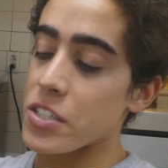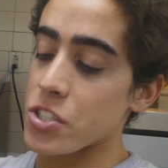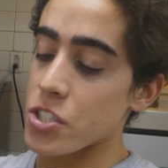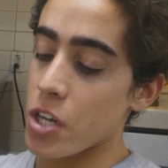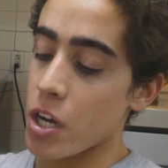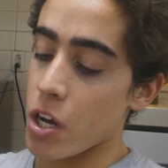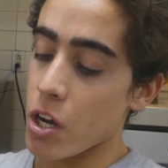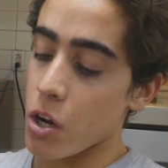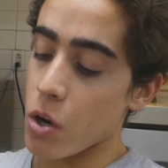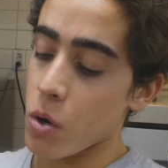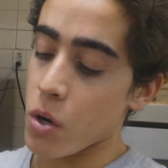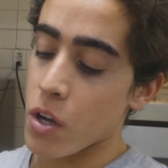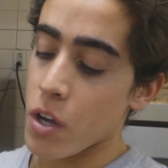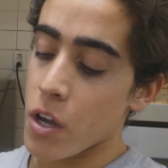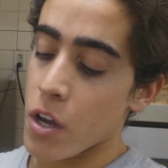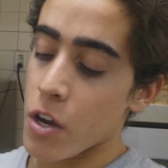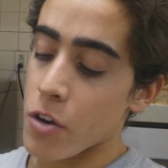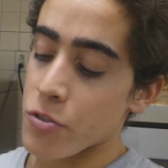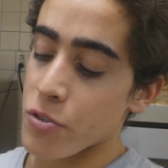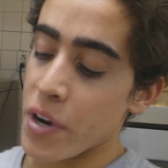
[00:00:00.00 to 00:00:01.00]
So
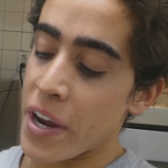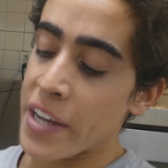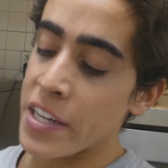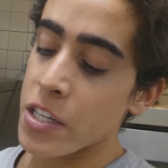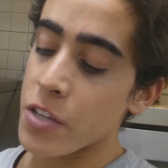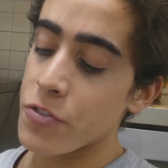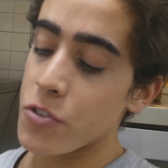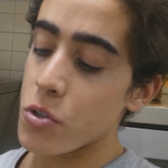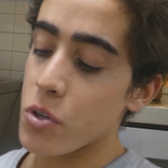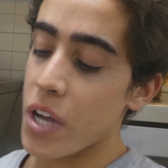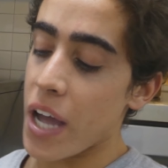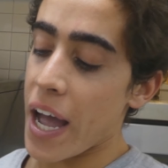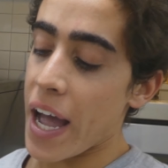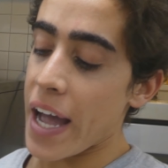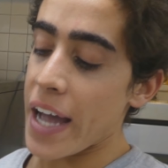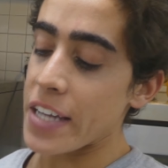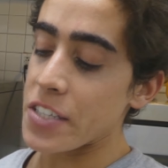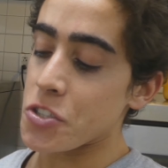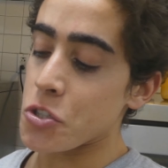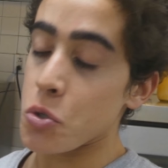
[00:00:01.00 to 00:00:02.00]
for any of you
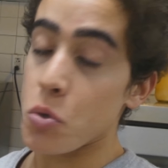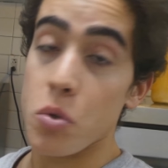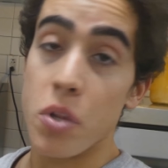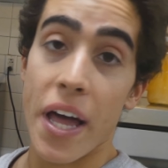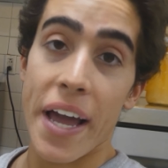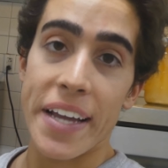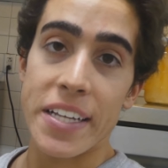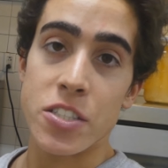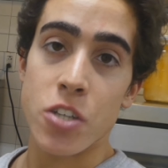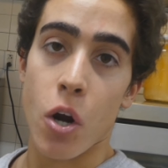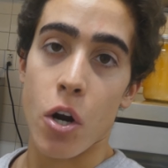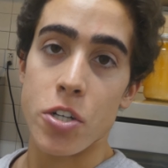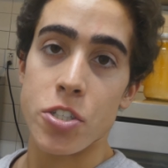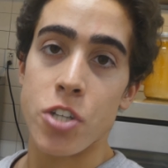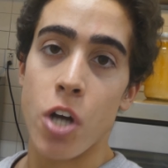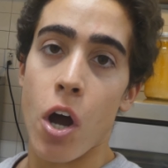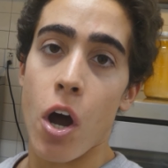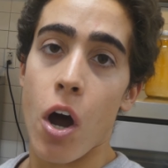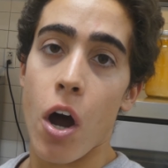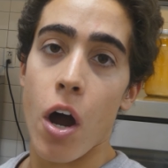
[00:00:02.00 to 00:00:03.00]
guys who like
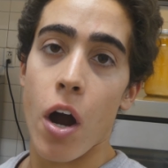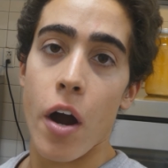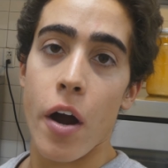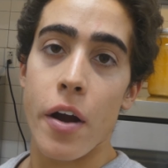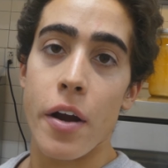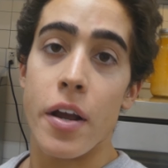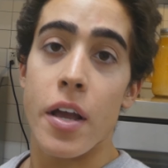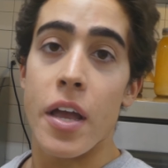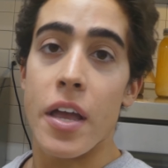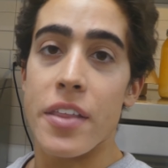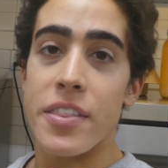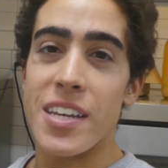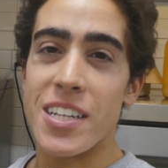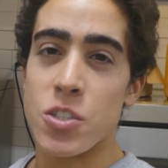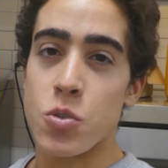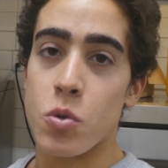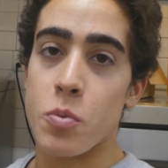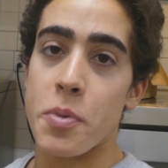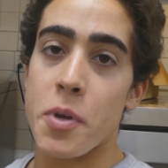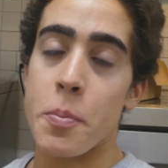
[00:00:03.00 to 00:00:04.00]
tartare,
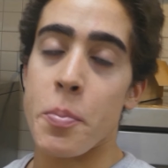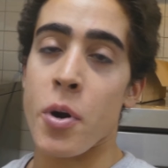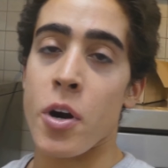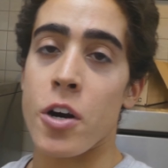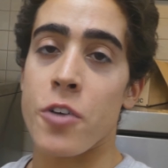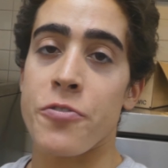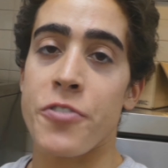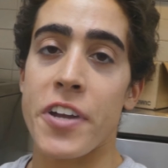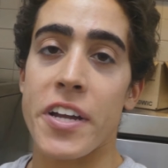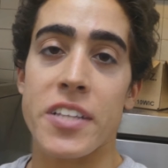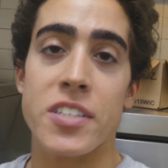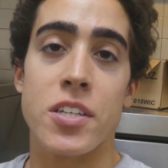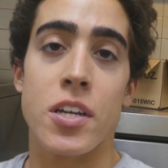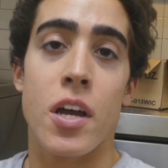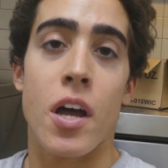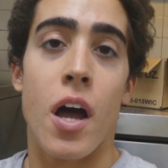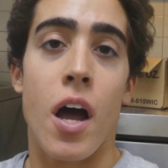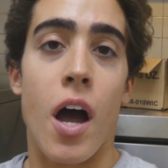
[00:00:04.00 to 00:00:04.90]
this would be perfect.